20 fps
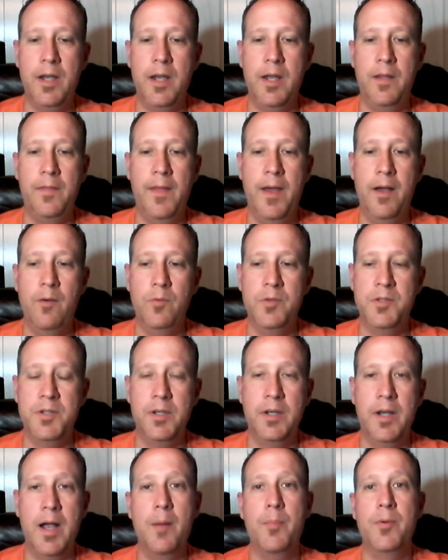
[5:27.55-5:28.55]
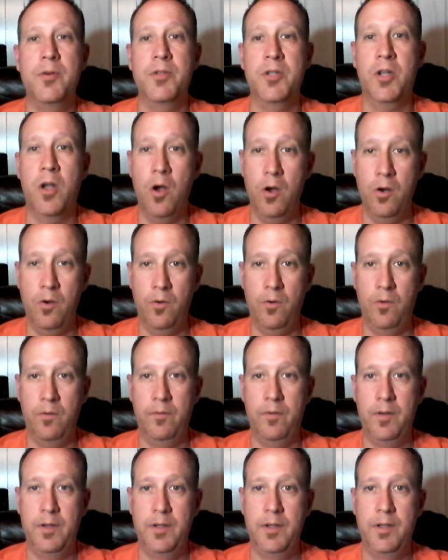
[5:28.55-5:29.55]
and that was in Coppers
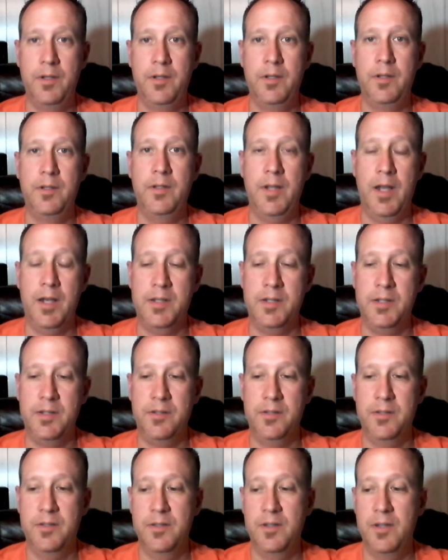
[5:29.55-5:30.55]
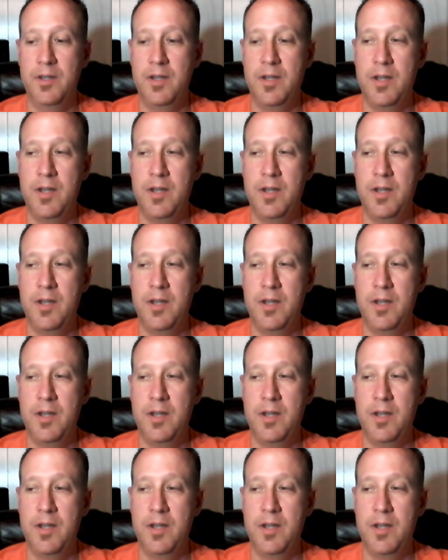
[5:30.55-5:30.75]
Cove, Texas.